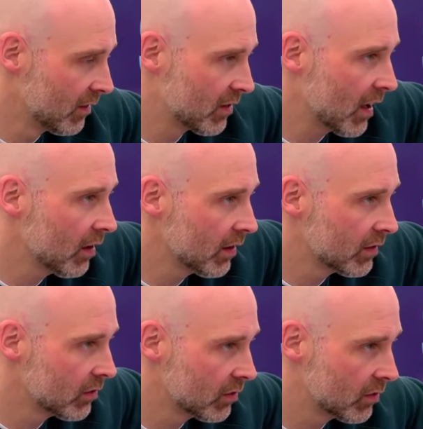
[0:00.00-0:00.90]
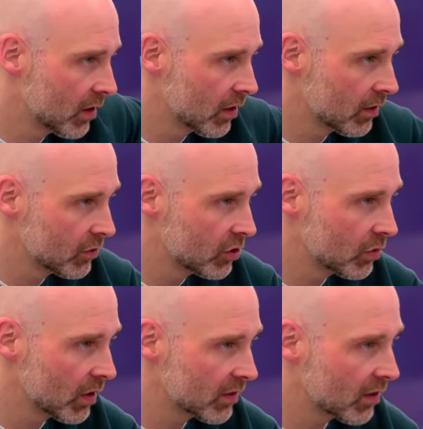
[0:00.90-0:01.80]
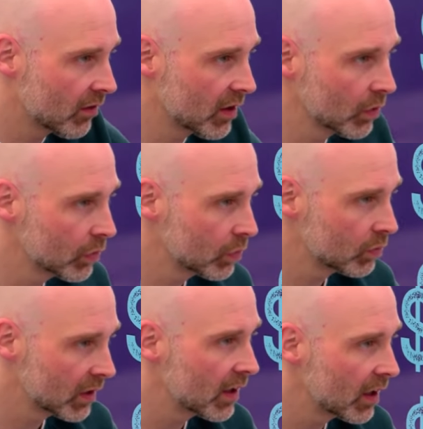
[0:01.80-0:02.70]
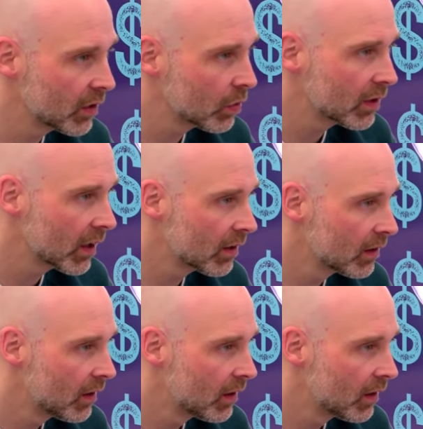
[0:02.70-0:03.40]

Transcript: Carl and Gino are the Final Two, that I know that.